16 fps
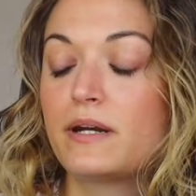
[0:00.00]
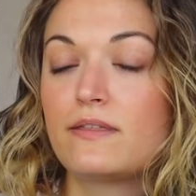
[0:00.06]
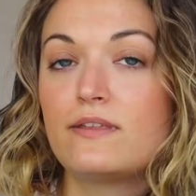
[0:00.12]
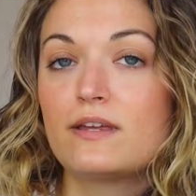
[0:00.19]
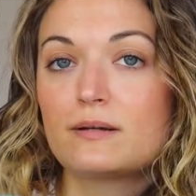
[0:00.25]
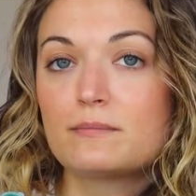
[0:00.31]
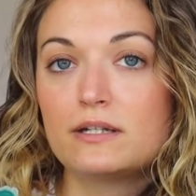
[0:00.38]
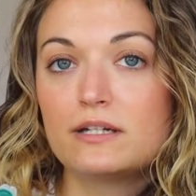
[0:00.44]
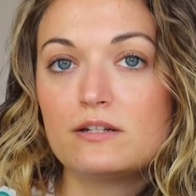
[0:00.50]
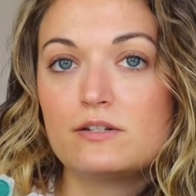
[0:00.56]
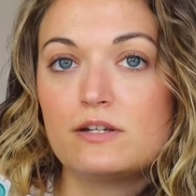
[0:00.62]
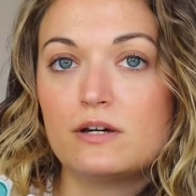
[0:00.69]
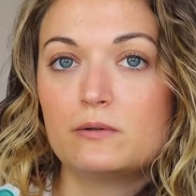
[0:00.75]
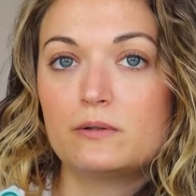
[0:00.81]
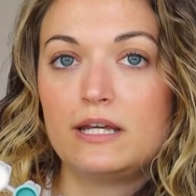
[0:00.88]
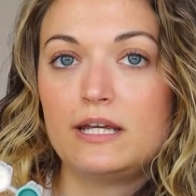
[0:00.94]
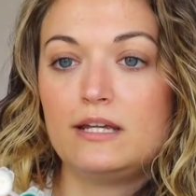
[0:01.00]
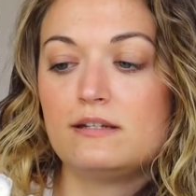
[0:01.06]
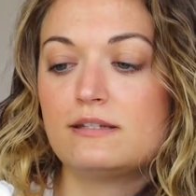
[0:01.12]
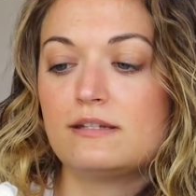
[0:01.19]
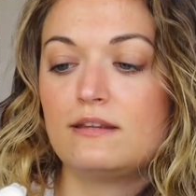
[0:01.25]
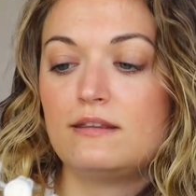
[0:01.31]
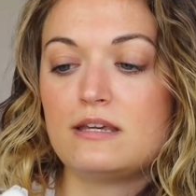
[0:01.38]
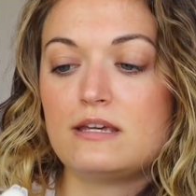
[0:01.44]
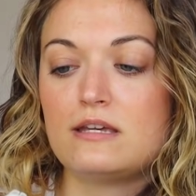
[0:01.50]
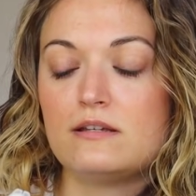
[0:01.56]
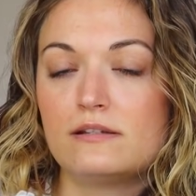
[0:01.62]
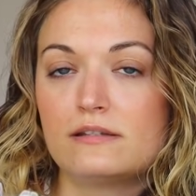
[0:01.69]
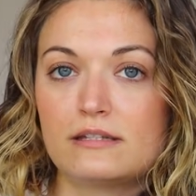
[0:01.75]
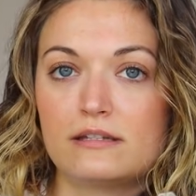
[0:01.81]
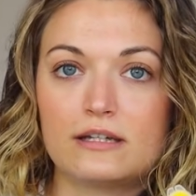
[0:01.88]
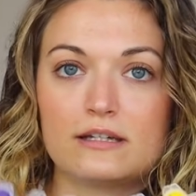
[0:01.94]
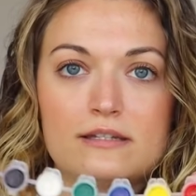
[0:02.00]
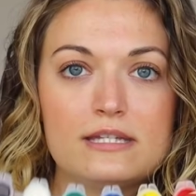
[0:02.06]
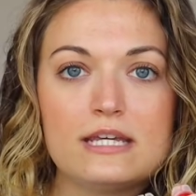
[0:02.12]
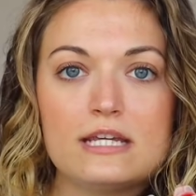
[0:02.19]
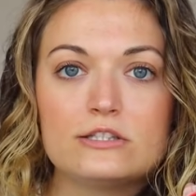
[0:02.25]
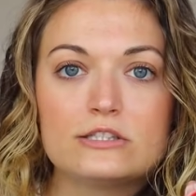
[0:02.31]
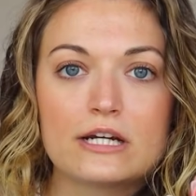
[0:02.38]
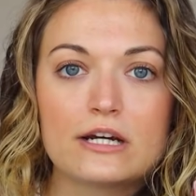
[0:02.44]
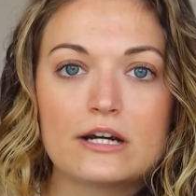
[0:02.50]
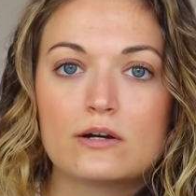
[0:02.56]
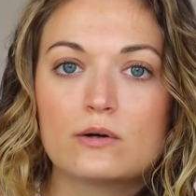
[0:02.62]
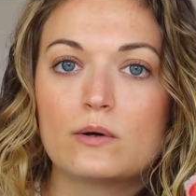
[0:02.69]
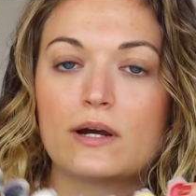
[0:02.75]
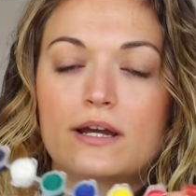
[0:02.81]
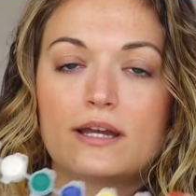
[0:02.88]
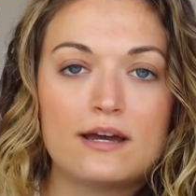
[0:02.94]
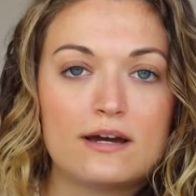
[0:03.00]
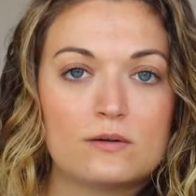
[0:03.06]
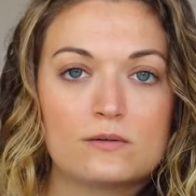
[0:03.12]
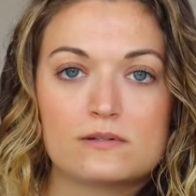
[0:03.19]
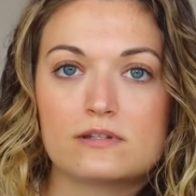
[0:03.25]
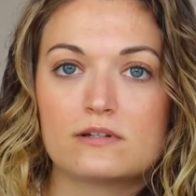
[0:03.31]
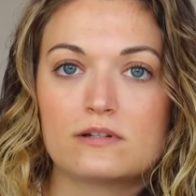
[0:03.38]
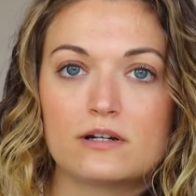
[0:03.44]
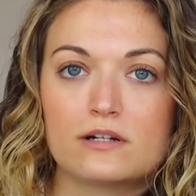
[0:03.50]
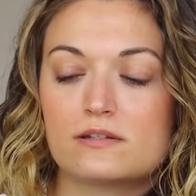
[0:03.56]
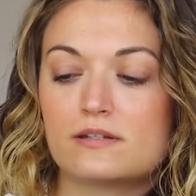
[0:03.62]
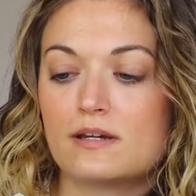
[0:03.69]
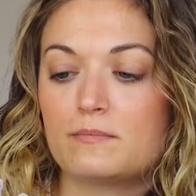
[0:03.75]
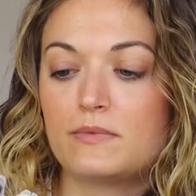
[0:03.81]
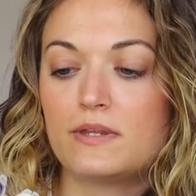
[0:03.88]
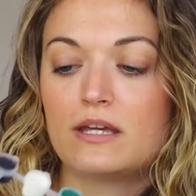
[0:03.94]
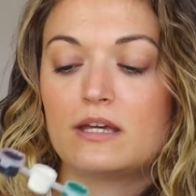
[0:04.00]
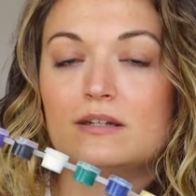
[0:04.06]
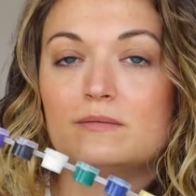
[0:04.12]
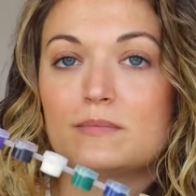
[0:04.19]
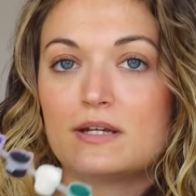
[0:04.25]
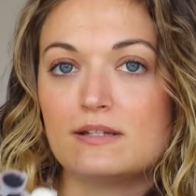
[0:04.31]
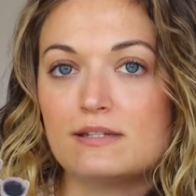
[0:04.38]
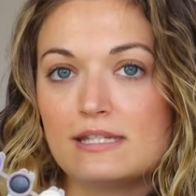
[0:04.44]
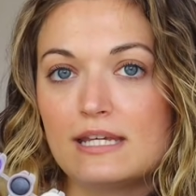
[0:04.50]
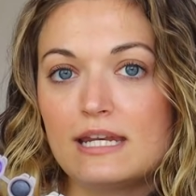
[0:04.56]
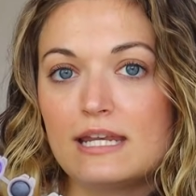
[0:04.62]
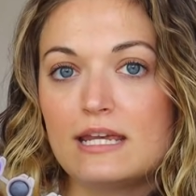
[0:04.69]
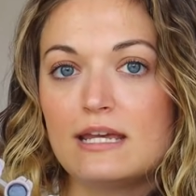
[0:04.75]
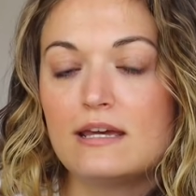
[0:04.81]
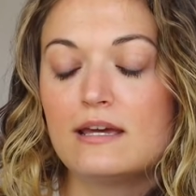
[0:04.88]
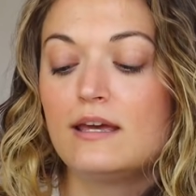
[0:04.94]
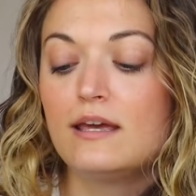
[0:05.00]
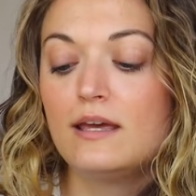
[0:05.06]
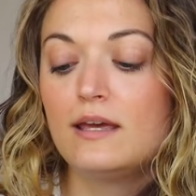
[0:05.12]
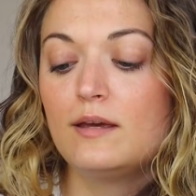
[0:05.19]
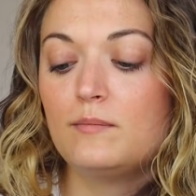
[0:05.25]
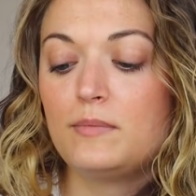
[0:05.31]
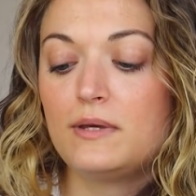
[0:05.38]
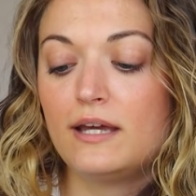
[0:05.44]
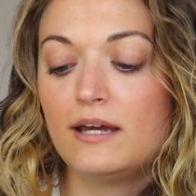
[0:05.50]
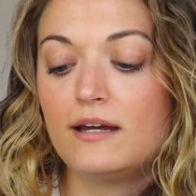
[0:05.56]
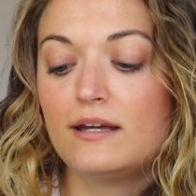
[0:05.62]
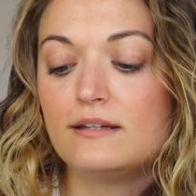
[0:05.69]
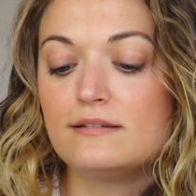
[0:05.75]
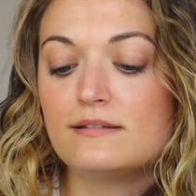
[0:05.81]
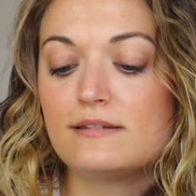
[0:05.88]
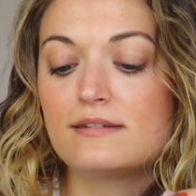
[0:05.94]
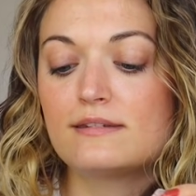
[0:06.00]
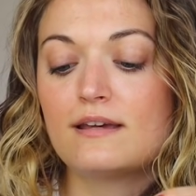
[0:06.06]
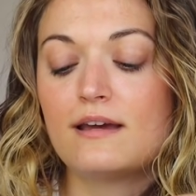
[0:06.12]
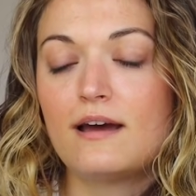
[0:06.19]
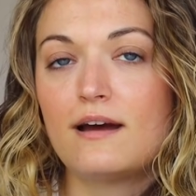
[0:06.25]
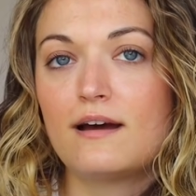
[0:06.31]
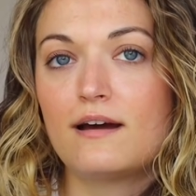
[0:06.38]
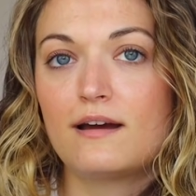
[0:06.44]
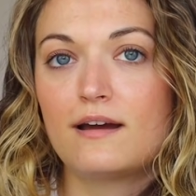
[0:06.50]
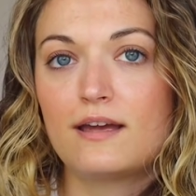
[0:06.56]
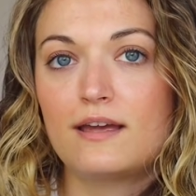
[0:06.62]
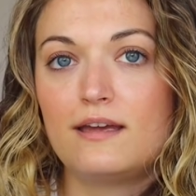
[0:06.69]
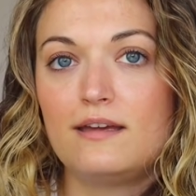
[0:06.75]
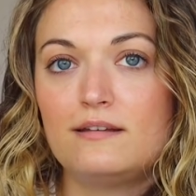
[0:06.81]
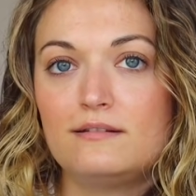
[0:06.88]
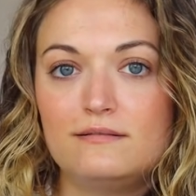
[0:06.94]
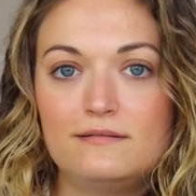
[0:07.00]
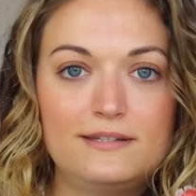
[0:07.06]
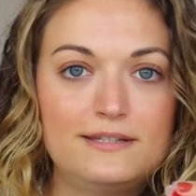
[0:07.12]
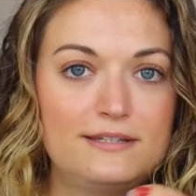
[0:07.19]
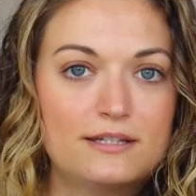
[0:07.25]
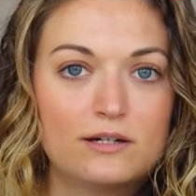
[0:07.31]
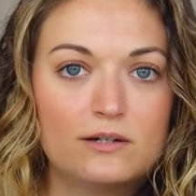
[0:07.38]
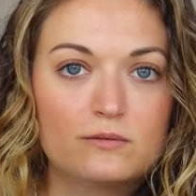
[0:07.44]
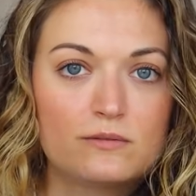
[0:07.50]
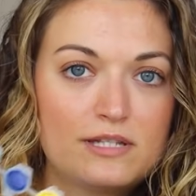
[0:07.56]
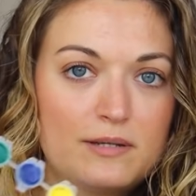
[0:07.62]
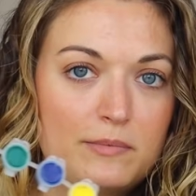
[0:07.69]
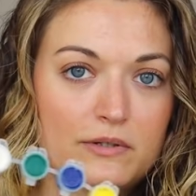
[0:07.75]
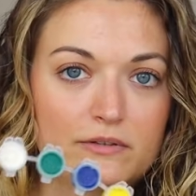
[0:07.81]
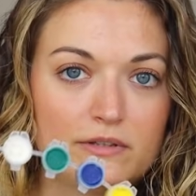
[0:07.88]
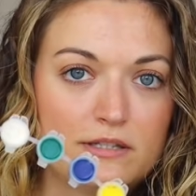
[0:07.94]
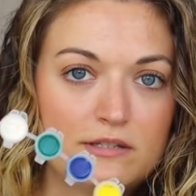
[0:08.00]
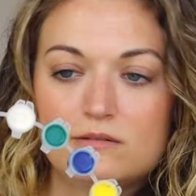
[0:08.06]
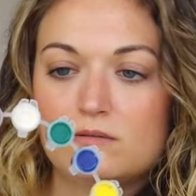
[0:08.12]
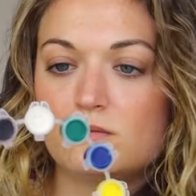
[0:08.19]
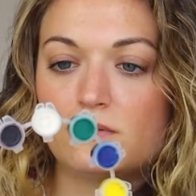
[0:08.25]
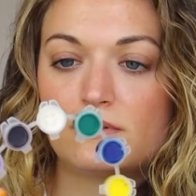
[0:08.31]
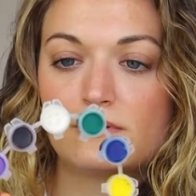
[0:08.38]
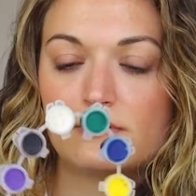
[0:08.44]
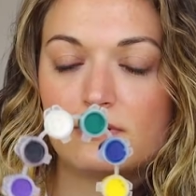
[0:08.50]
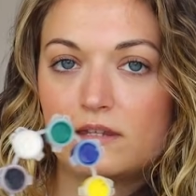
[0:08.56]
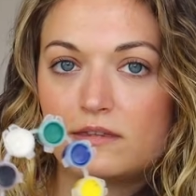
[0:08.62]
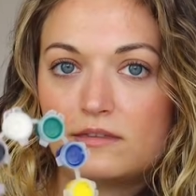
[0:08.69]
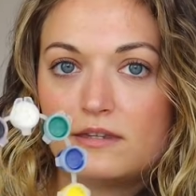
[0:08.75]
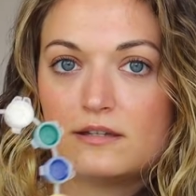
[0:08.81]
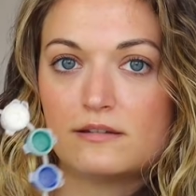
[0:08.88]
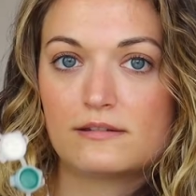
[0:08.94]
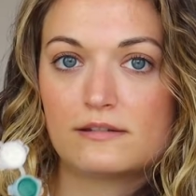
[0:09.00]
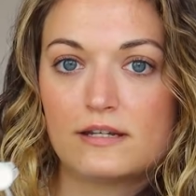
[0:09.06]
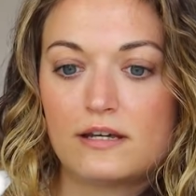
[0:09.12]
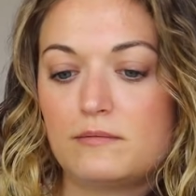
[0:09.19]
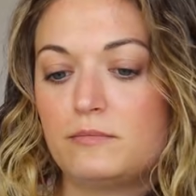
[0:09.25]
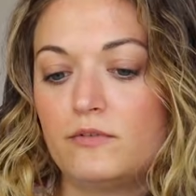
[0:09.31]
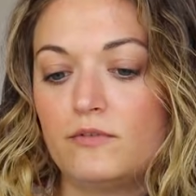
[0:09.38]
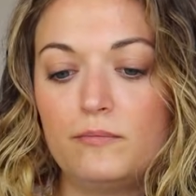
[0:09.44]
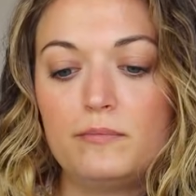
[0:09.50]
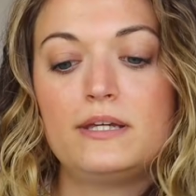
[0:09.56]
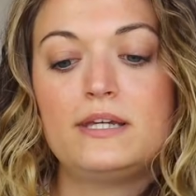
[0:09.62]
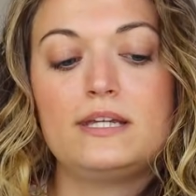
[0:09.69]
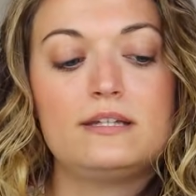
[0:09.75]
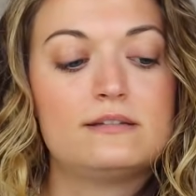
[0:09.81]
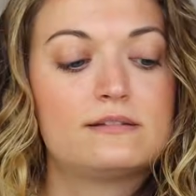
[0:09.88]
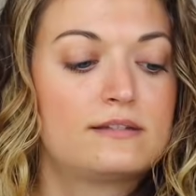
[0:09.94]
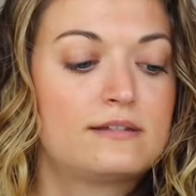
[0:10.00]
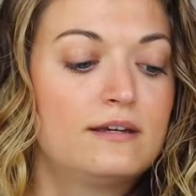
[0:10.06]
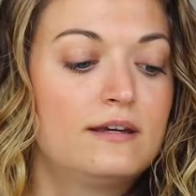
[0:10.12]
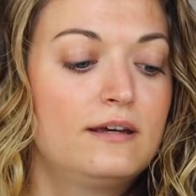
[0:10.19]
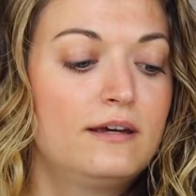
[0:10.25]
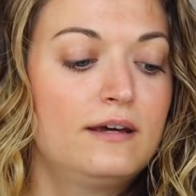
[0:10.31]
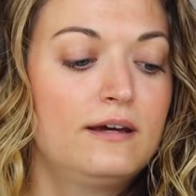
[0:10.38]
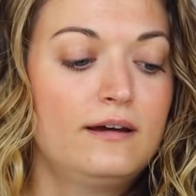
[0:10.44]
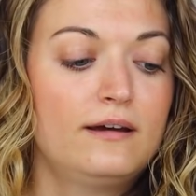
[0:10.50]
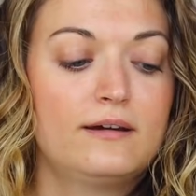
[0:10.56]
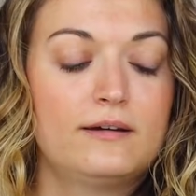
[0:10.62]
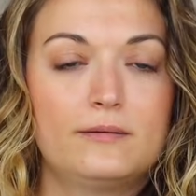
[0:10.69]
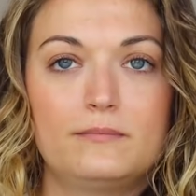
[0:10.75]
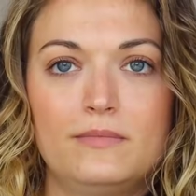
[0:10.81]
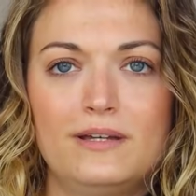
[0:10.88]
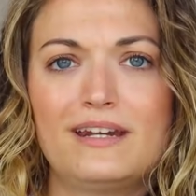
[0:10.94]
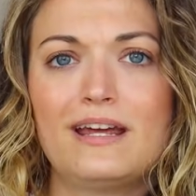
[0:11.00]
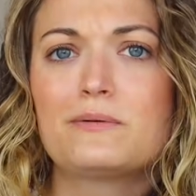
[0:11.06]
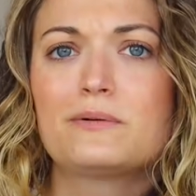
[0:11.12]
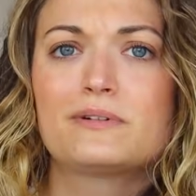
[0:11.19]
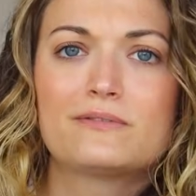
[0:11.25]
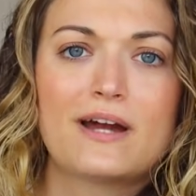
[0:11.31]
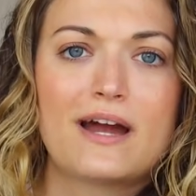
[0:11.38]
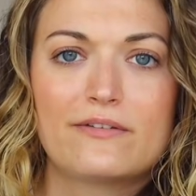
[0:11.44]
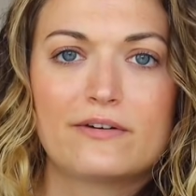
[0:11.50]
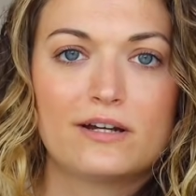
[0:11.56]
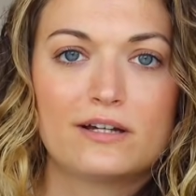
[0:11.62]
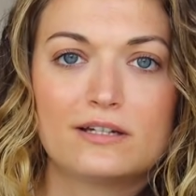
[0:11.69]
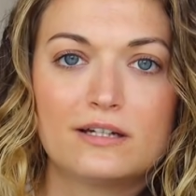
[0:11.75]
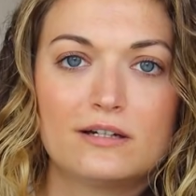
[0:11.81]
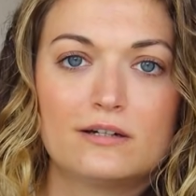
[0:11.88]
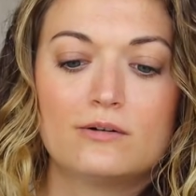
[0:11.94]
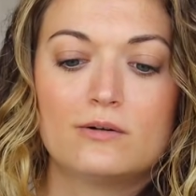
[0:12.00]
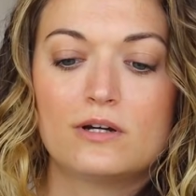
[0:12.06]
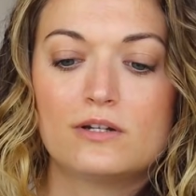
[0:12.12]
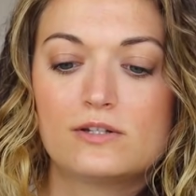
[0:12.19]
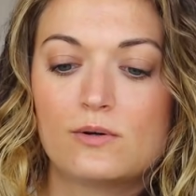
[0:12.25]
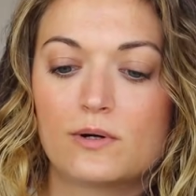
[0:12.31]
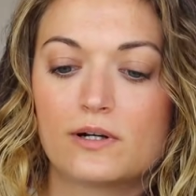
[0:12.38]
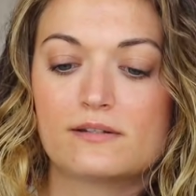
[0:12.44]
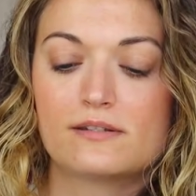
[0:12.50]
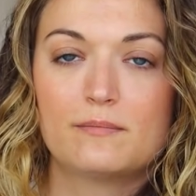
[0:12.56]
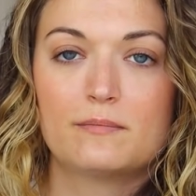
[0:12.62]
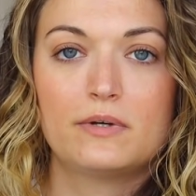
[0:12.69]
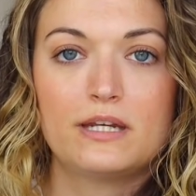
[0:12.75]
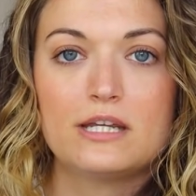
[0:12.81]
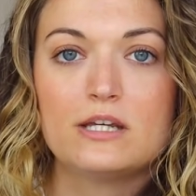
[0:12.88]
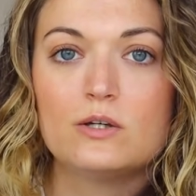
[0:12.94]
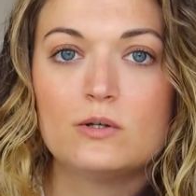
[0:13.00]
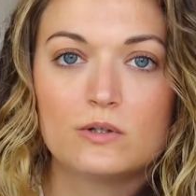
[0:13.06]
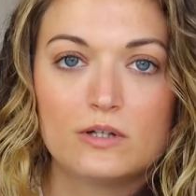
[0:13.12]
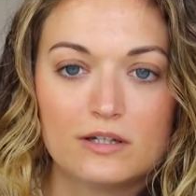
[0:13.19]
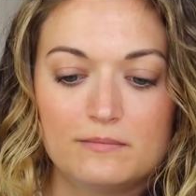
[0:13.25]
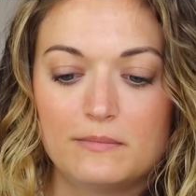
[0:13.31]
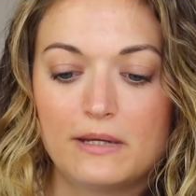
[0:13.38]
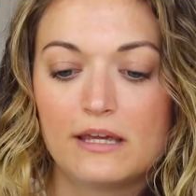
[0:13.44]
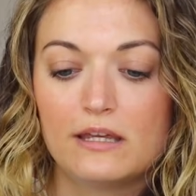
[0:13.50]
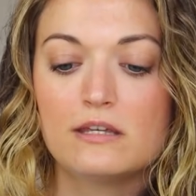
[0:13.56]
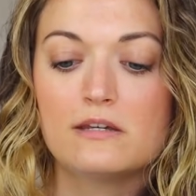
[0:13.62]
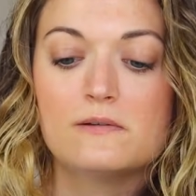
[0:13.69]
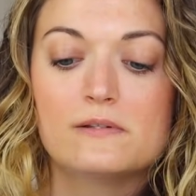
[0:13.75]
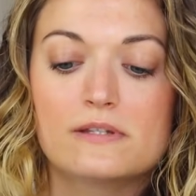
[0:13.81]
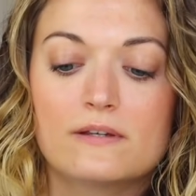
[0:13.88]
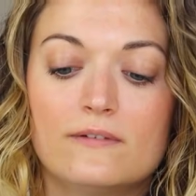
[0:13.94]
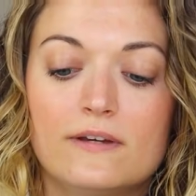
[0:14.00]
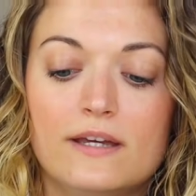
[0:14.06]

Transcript: but I think I'm gonna donate these to like a teacher or a counselor or something in my city because I don't typically use like this type of paint. Um, and I would rather it go towards somebody who could make use of